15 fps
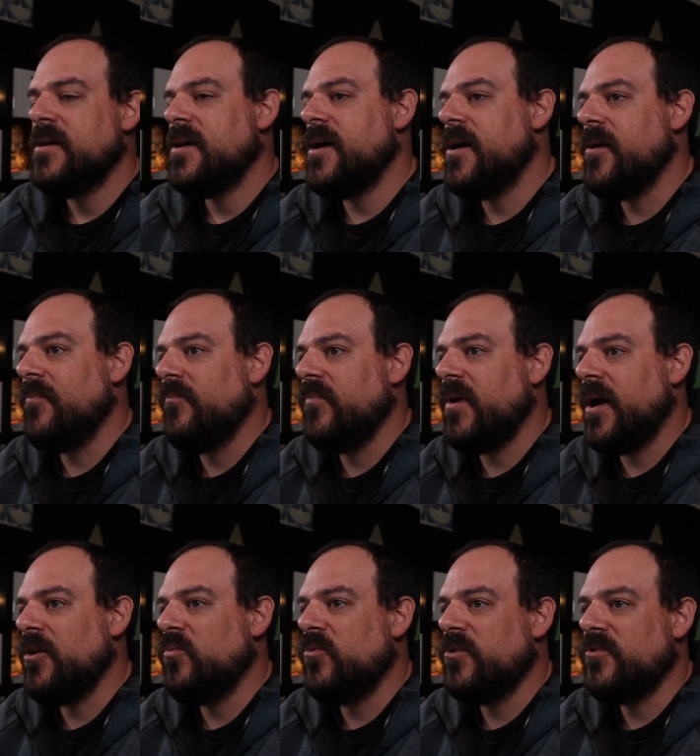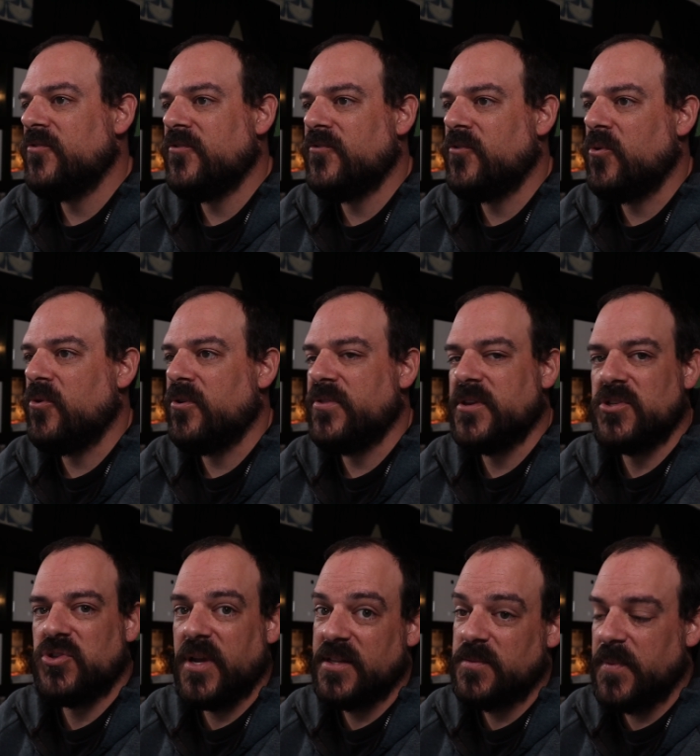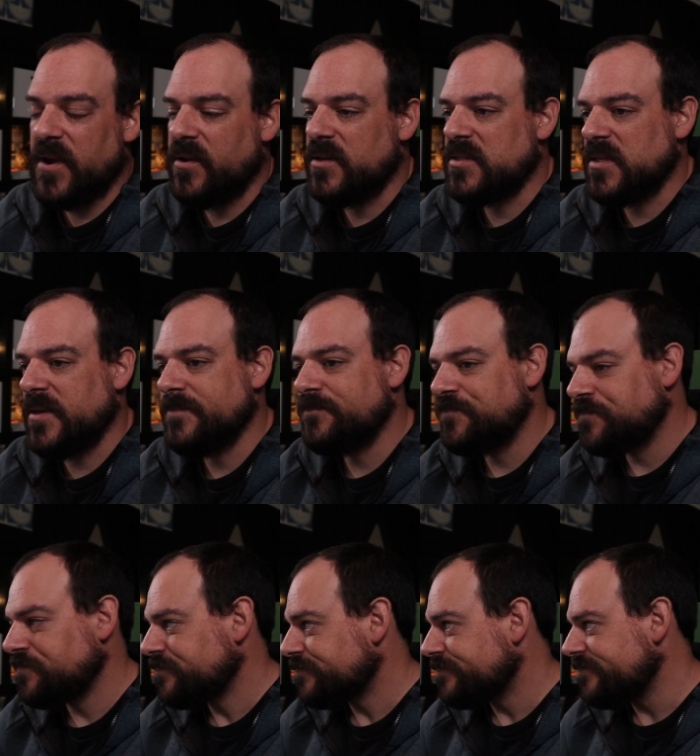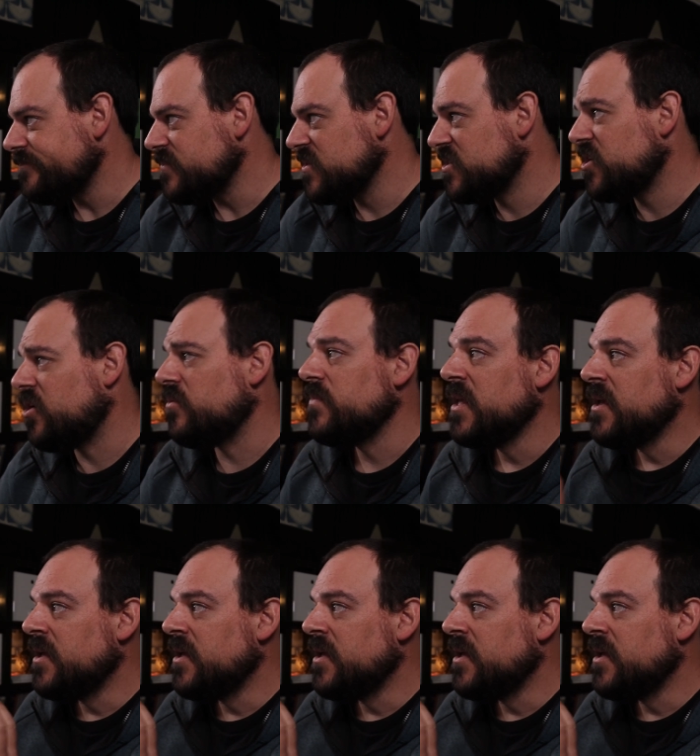um, I would for the transparency. So